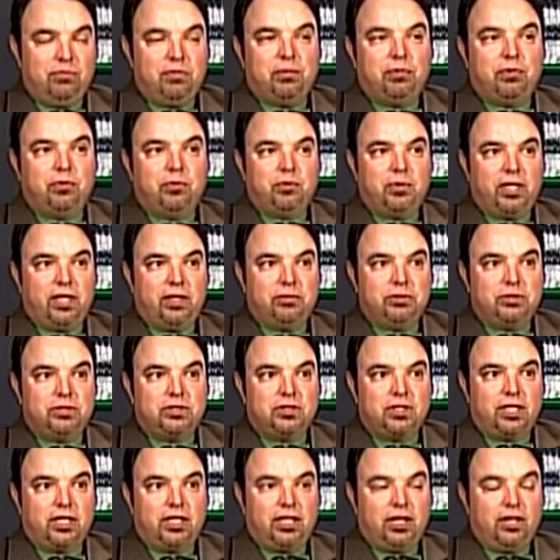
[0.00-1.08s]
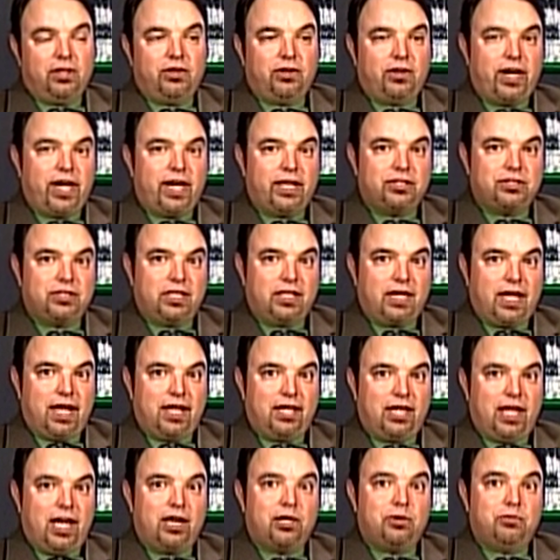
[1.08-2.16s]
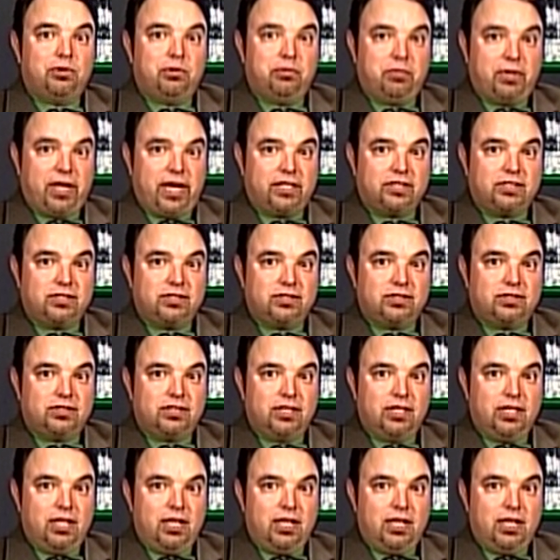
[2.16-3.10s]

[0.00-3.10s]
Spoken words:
remember when I was younger, I actually got locker room passes,